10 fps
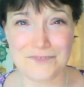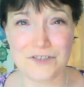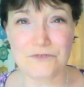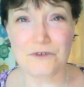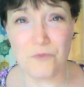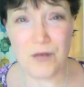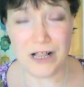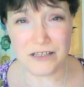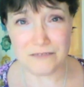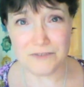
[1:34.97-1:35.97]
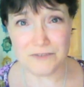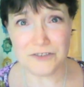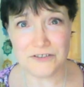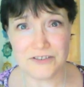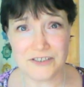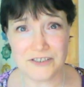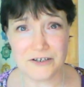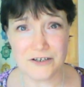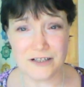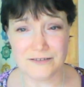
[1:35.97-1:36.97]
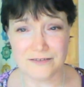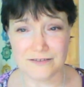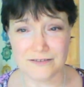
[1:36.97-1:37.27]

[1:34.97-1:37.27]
You are welcomed to the circle.